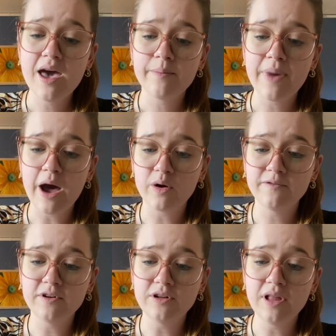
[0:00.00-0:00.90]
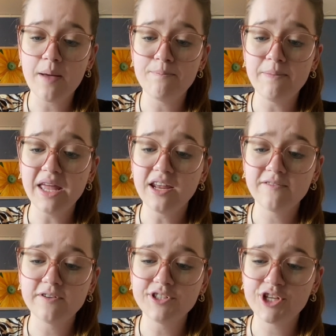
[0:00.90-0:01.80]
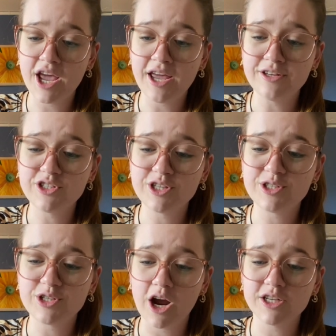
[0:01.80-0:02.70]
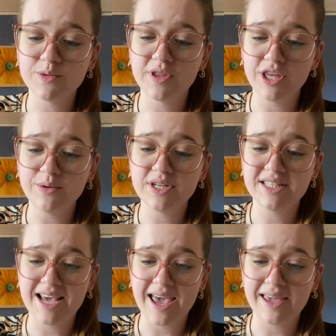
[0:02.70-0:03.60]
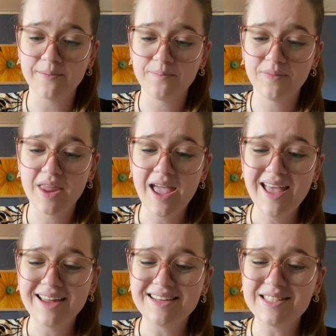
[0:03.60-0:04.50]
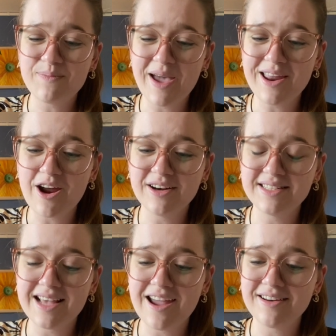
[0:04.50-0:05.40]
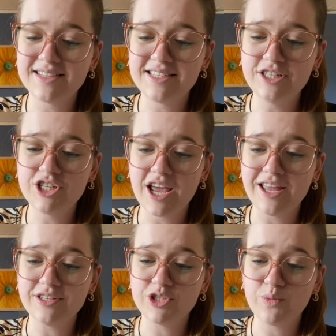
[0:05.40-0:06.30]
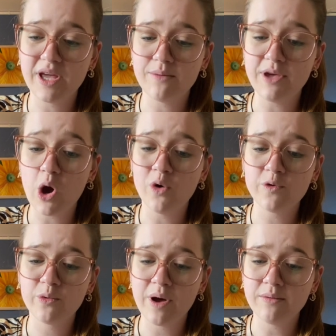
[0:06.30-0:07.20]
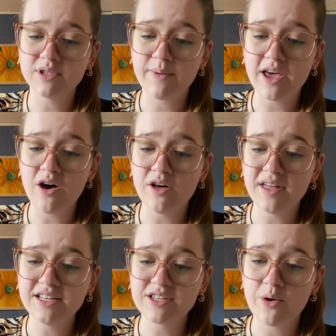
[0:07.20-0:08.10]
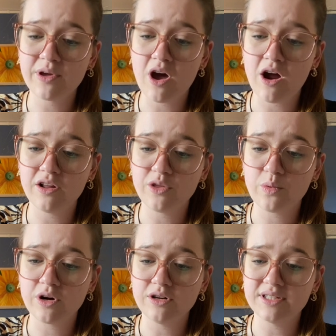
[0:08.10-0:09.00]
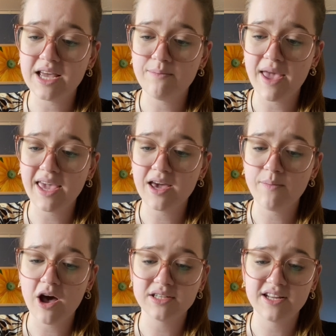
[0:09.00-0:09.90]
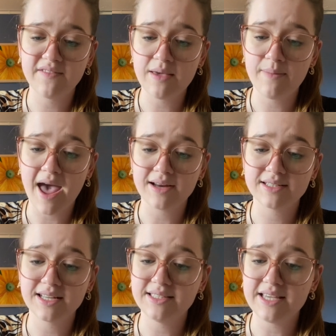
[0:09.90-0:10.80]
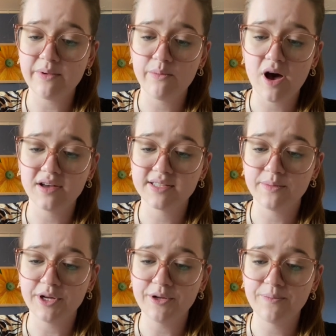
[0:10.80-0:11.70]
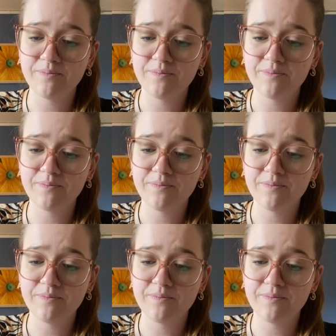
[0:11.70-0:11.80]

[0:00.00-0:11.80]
Powerful, meaningful change starts with you today. Despite our desire to see change, we can be overwhelmed by all that is going on in the world, and making a positive impact can seem impossible.